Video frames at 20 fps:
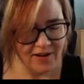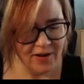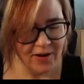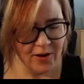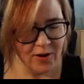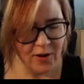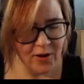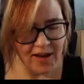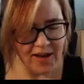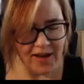
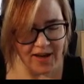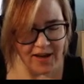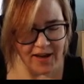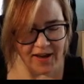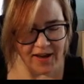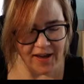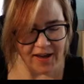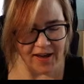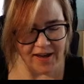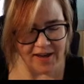
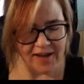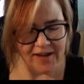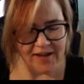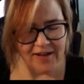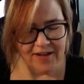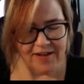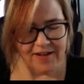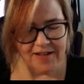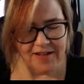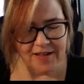Okay,
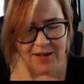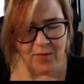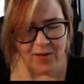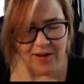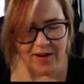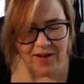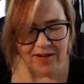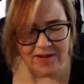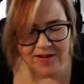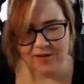let's see
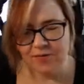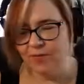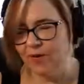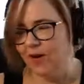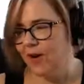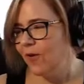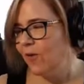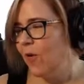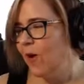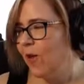what else,
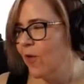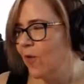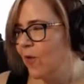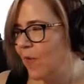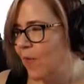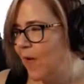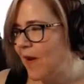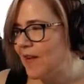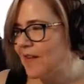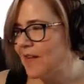what other
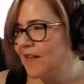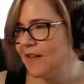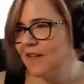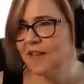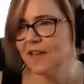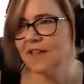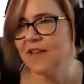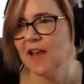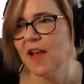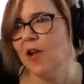bases
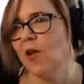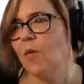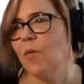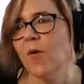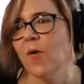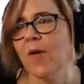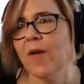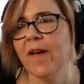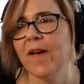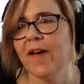does
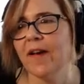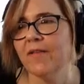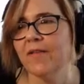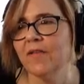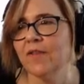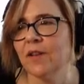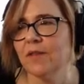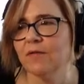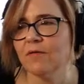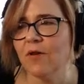Hellboy have
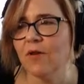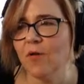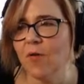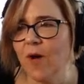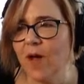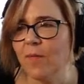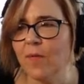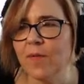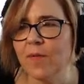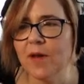to throw
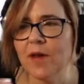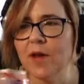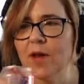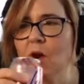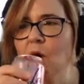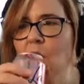at me?